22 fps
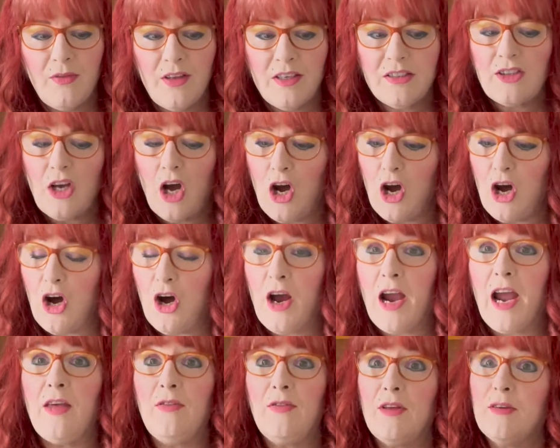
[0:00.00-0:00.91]
haul
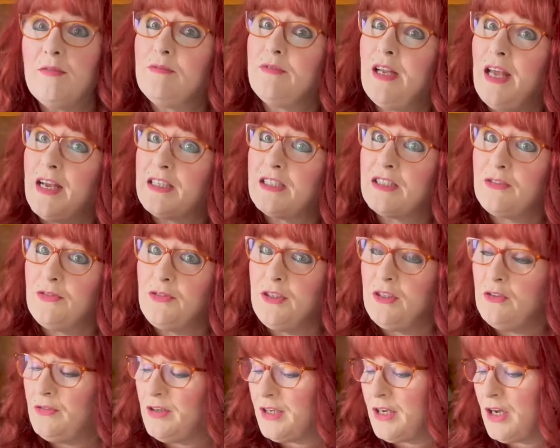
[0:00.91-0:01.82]
and the next few
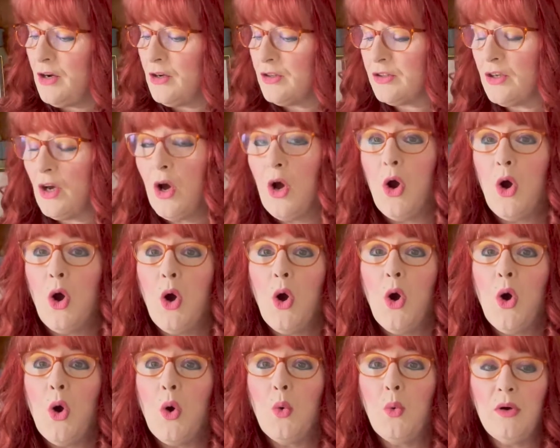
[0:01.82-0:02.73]
videos
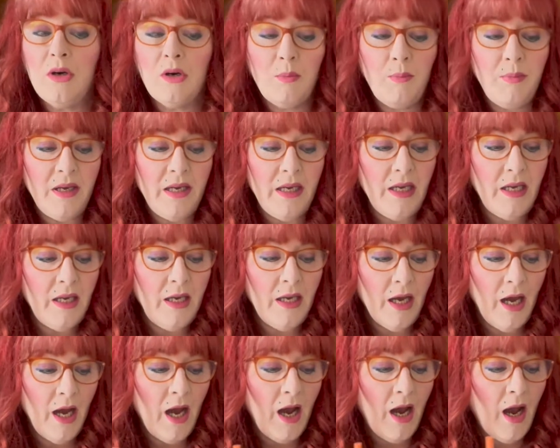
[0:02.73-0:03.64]
will be
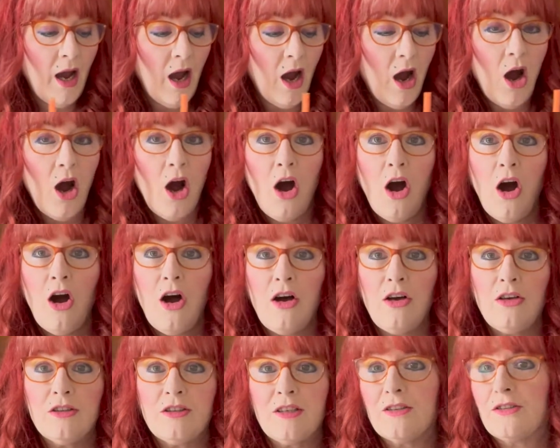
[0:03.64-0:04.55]

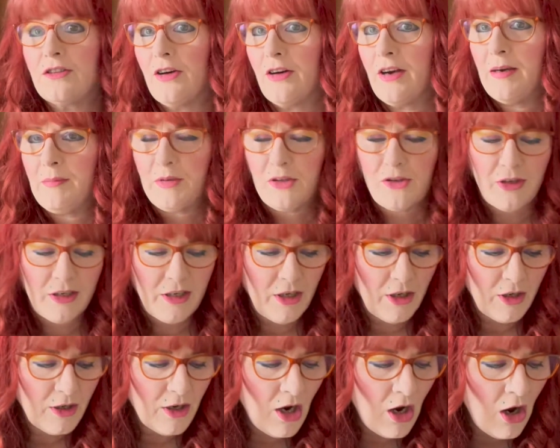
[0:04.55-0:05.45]
hauls. Sorry, I have a drink
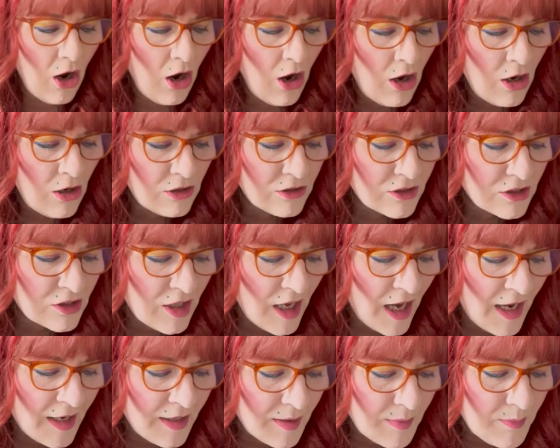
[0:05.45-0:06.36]
here. Hauls
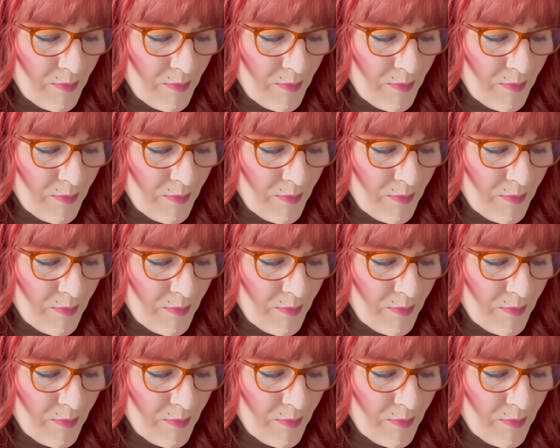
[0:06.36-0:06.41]
that